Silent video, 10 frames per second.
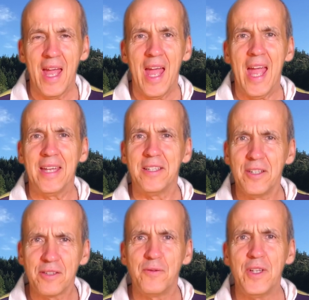And in
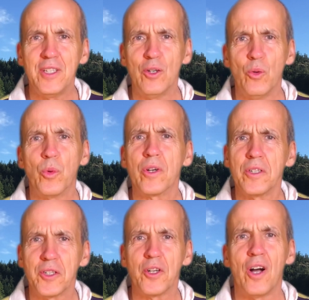this video, we're going to
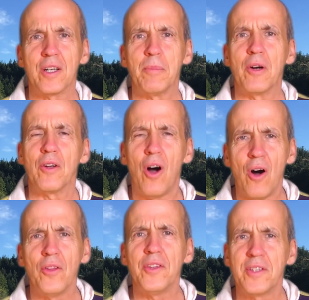talk about
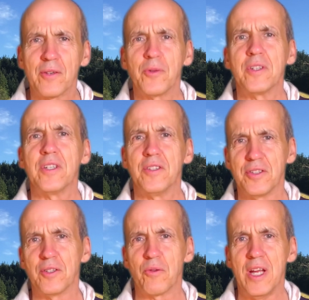all the different
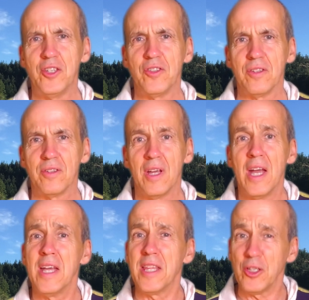considerations
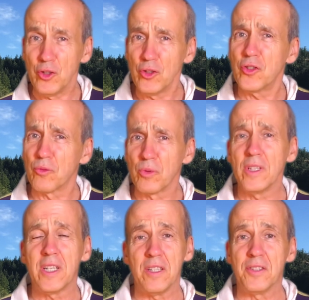that you should really
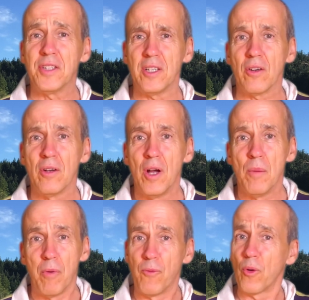consider
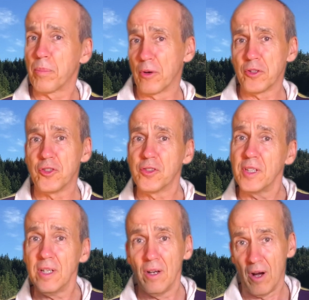before
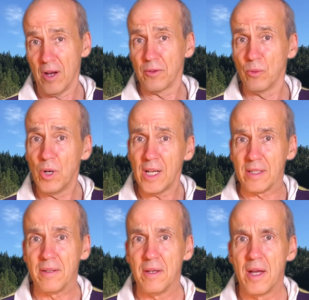purchasing either one,
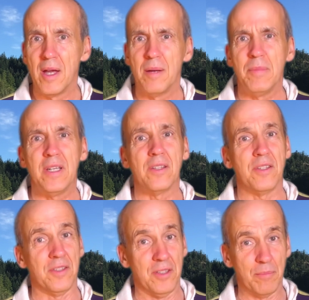because
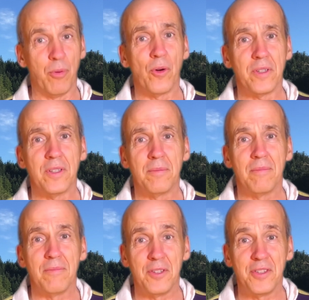it's an important
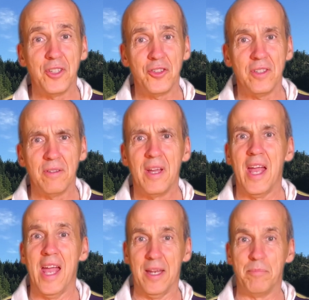decision
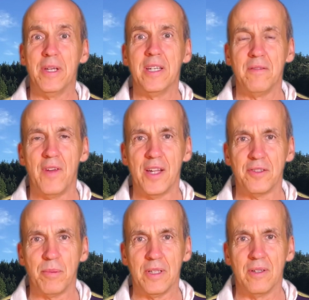and a big
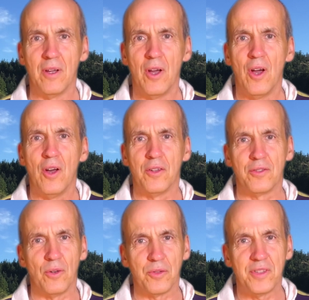investment.
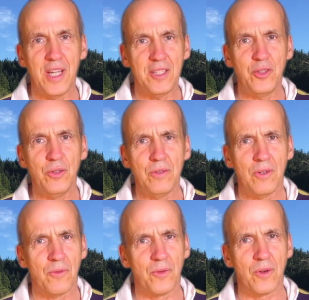So stay tuned
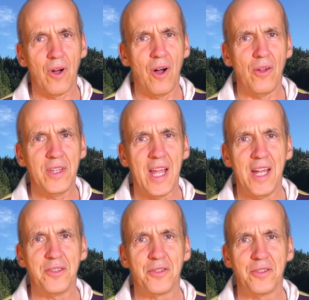for all the
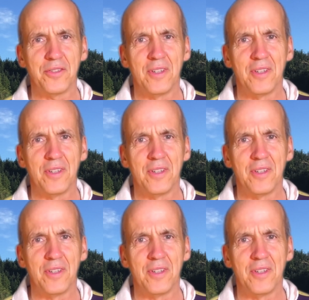answers.